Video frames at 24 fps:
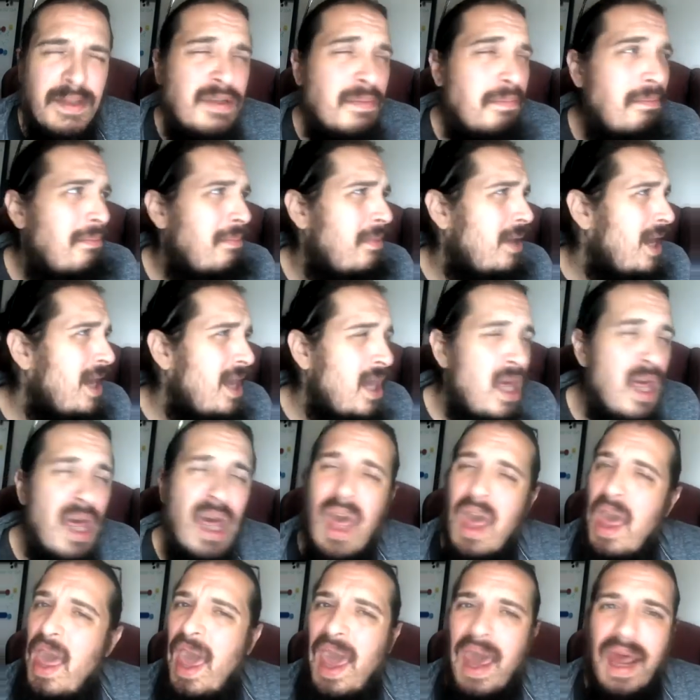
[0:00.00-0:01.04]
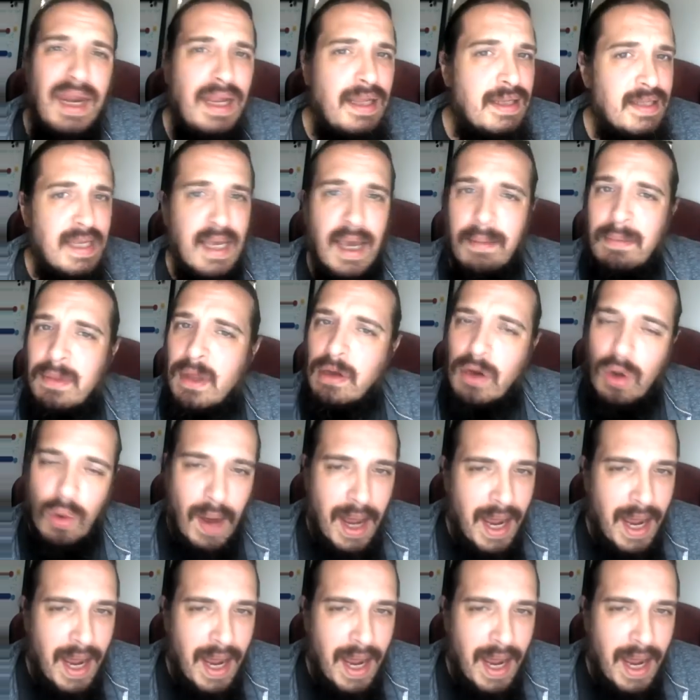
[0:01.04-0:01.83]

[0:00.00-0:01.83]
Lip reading: To me, anytime